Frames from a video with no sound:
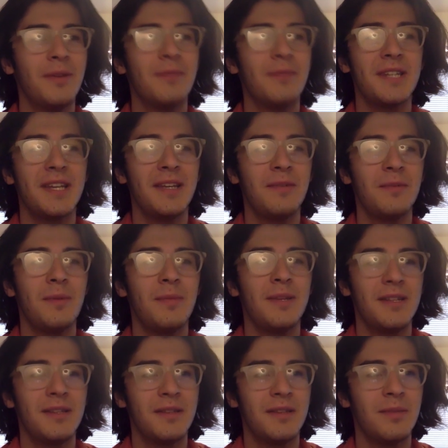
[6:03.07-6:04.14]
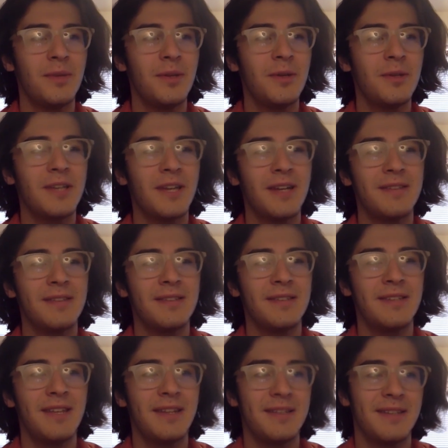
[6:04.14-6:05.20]
and retain women in the computer science and
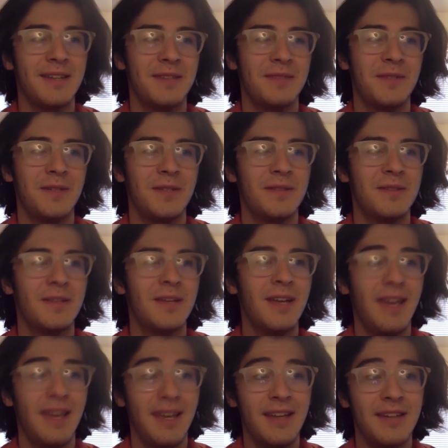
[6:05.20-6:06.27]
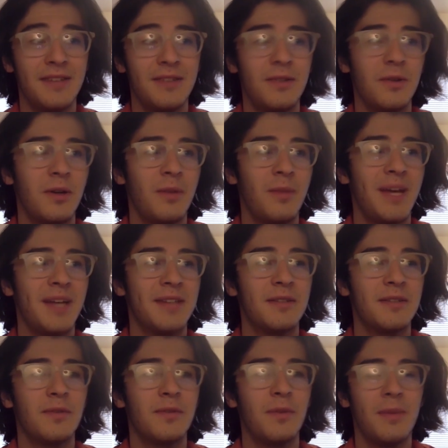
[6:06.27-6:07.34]
data science fields, and you're an
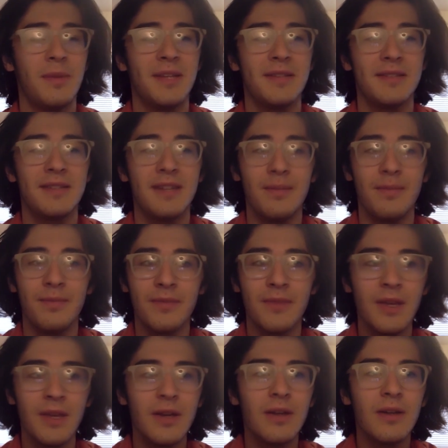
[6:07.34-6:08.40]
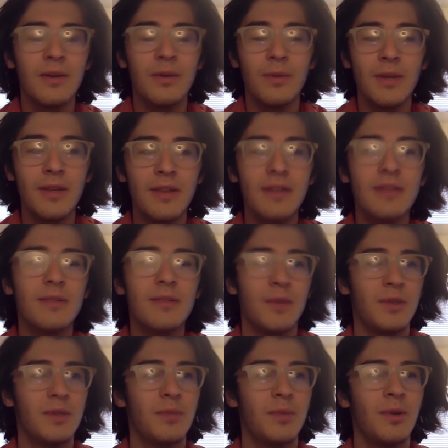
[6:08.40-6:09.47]
ambassador for women in STEM. What do you think is the
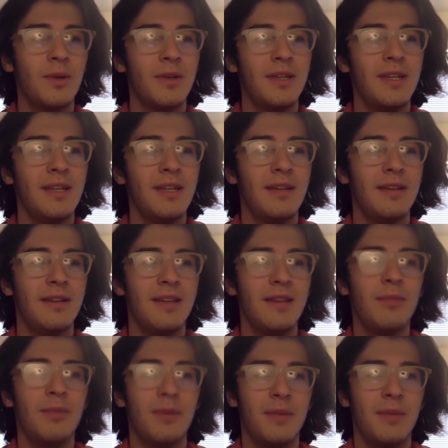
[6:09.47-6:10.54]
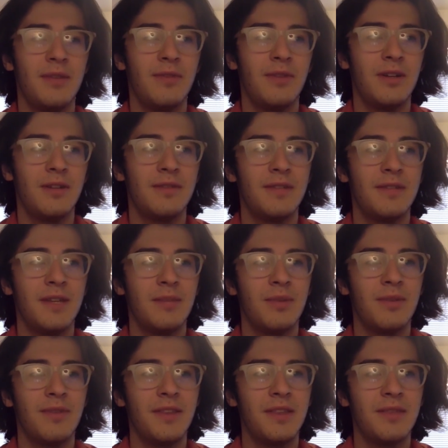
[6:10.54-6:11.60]
most important key to keep women involved and
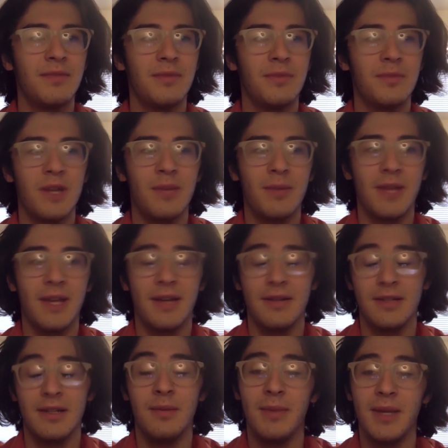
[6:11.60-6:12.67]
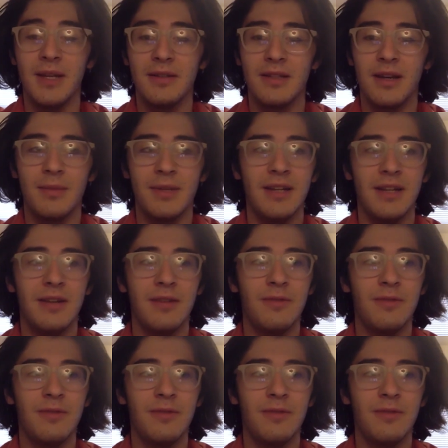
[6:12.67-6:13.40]
prevent them from dropping out in a male dominated